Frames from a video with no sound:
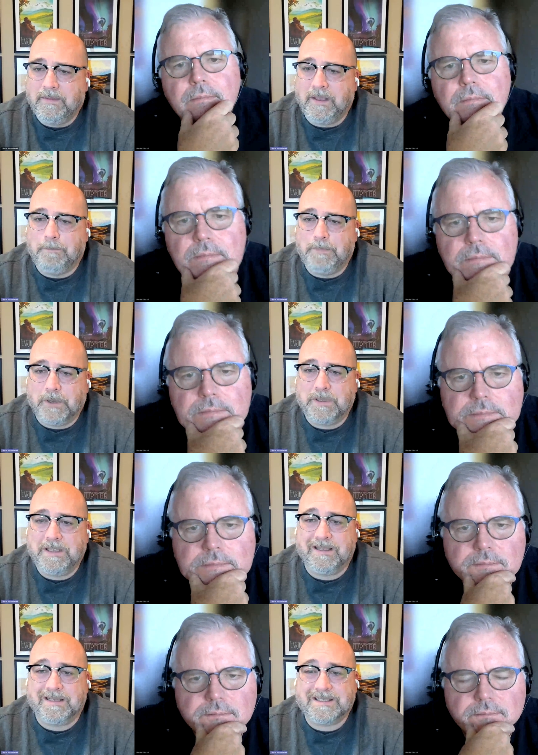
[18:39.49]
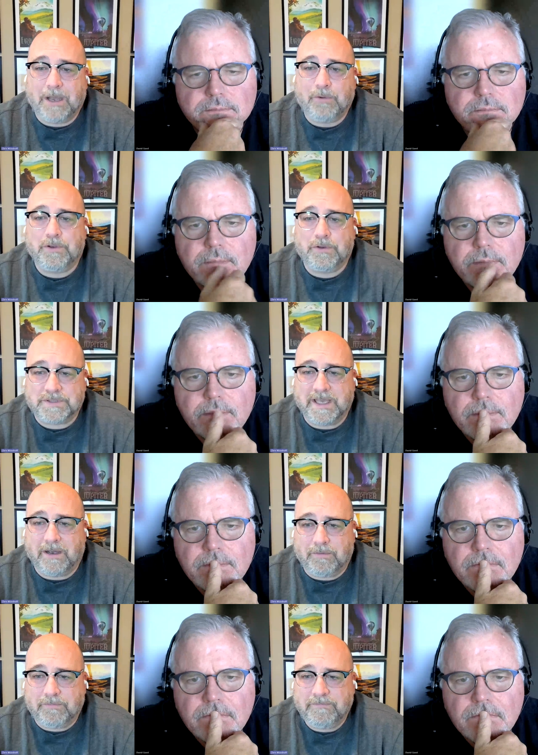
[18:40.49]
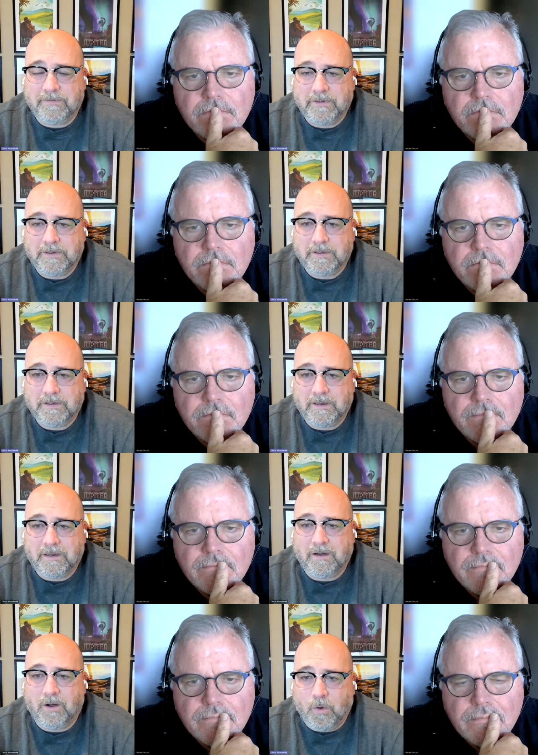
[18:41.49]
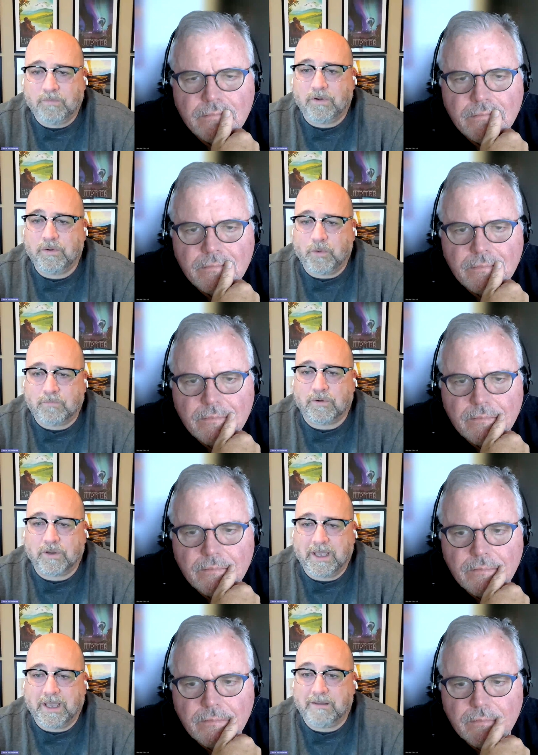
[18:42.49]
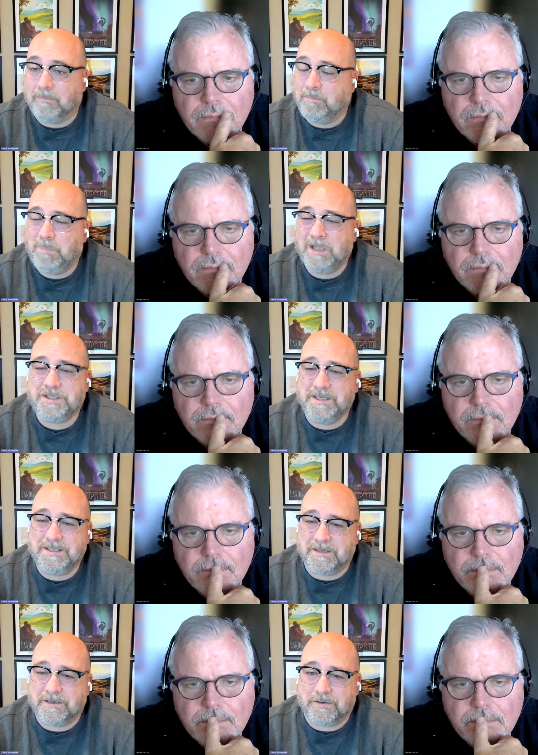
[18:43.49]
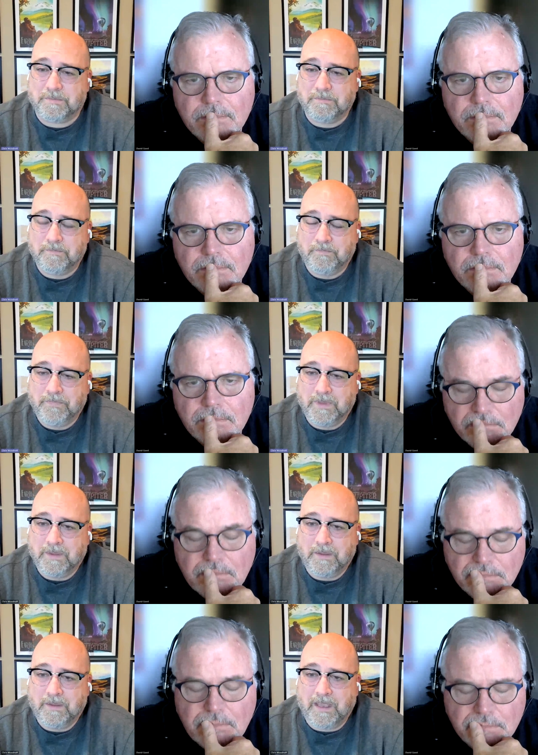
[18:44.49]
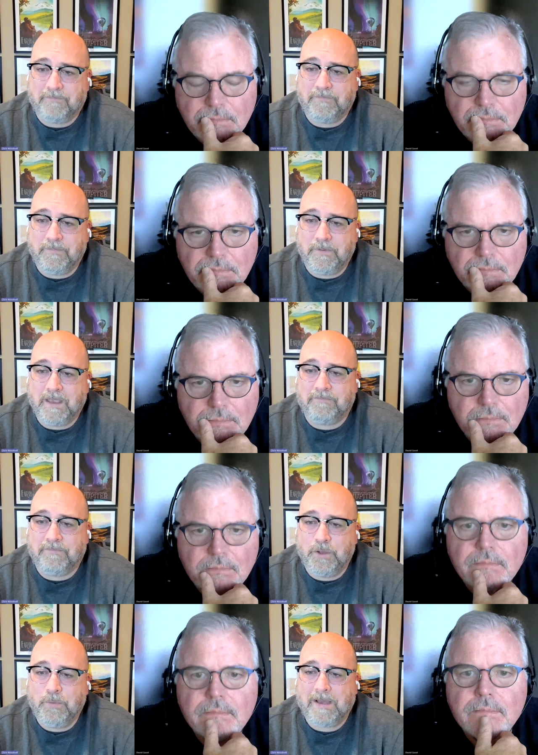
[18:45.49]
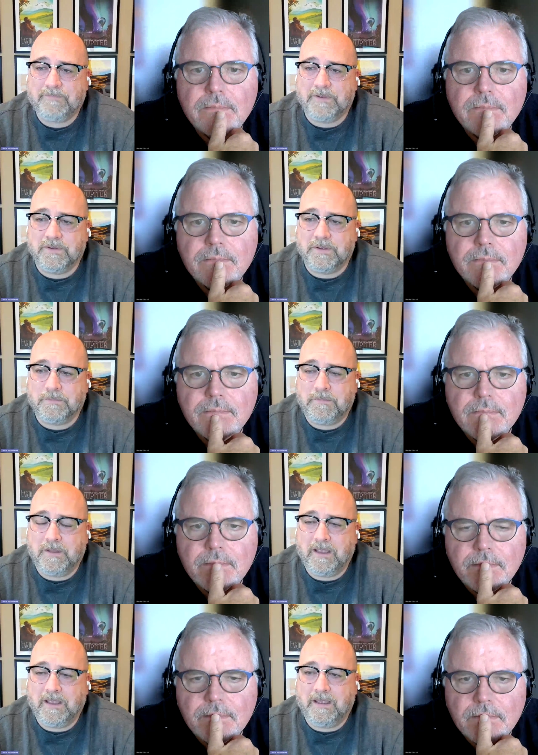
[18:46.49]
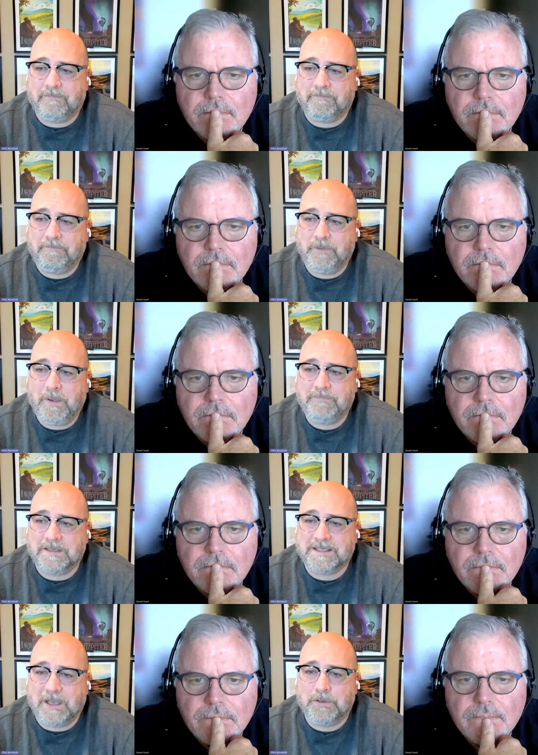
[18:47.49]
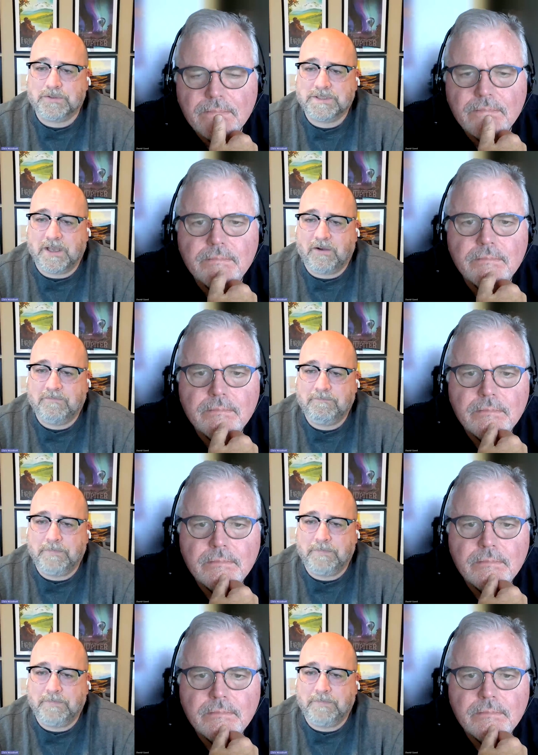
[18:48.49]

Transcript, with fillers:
Speaker 1: the ability to sell yourself over and over again much easier if if you have to if you have to sell yourself